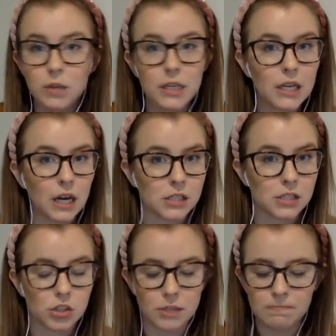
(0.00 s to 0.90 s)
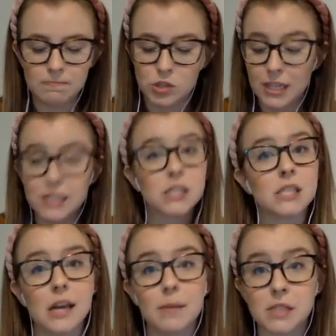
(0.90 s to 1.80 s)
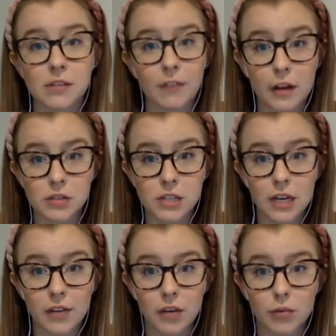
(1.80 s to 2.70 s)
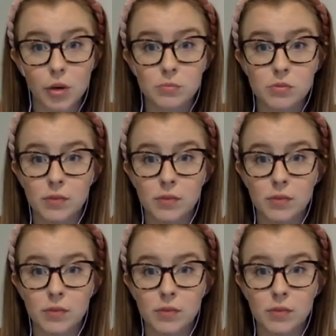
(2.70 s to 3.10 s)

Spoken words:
need oxygen. So that's the same as the facultative anaerobes,